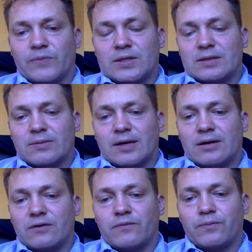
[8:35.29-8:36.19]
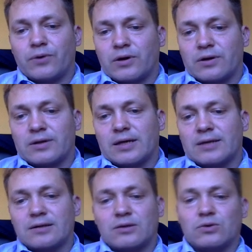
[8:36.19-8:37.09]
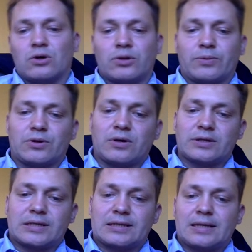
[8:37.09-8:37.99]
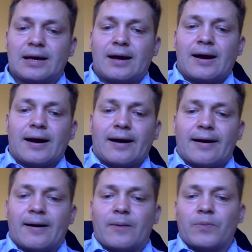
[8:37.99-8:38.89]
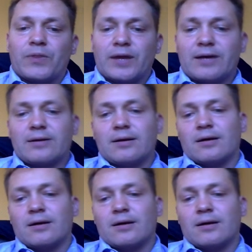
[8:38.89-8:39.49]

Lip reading: some kind of product that is a downloadable content, then,